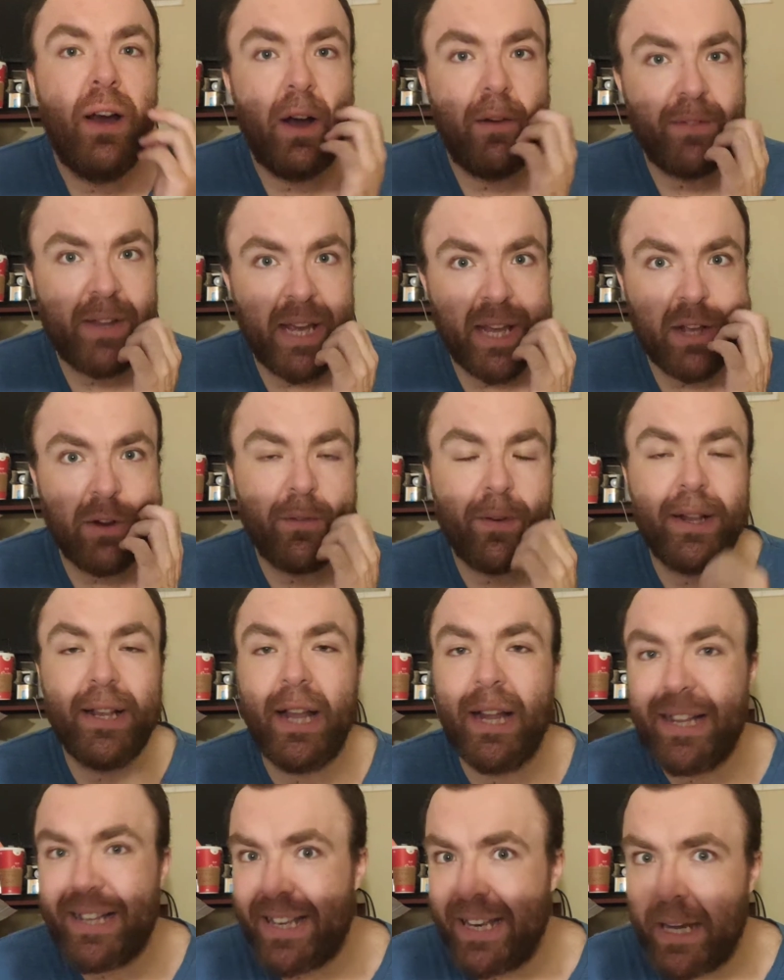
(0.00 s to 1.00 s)
of King of the Ring
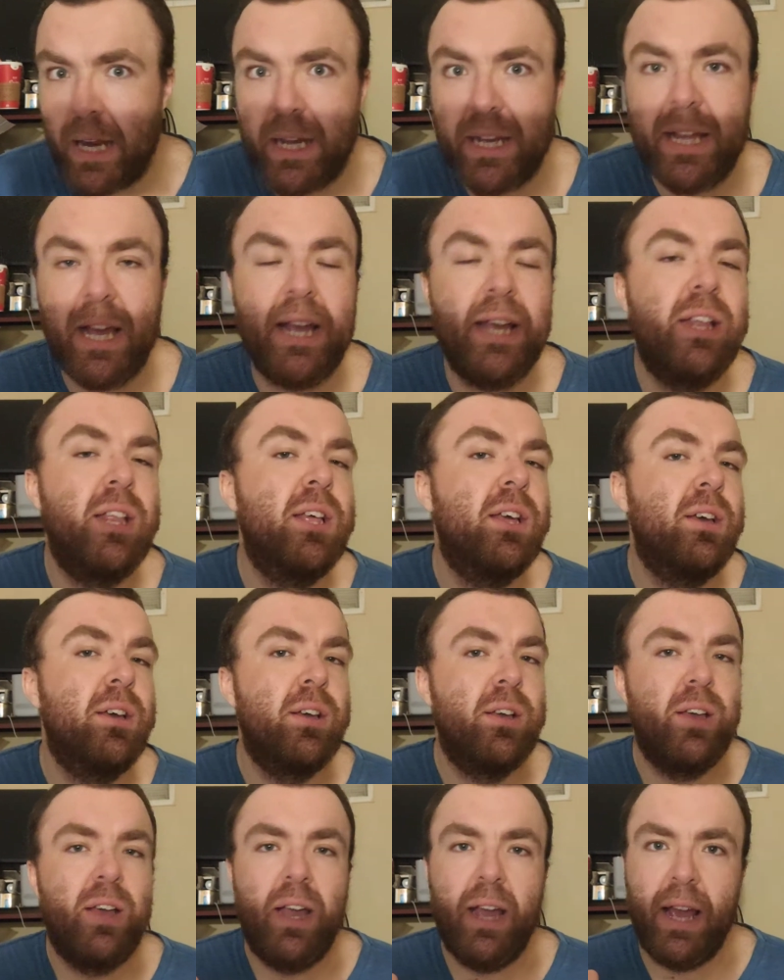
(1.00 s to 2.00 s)
1998
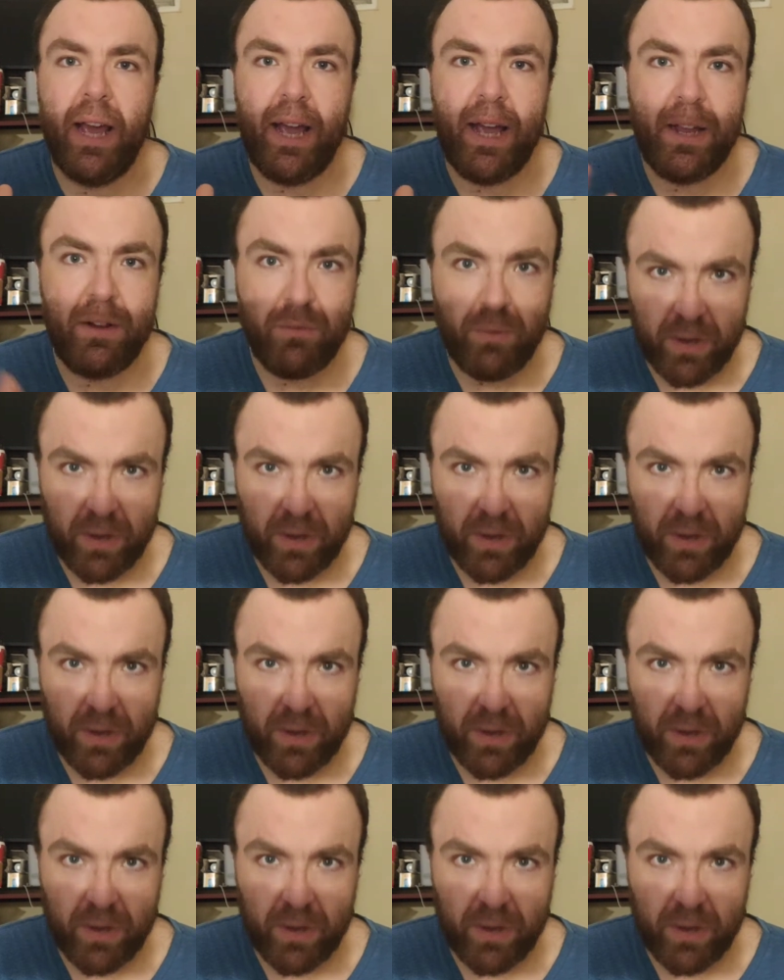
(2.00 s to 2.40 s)
and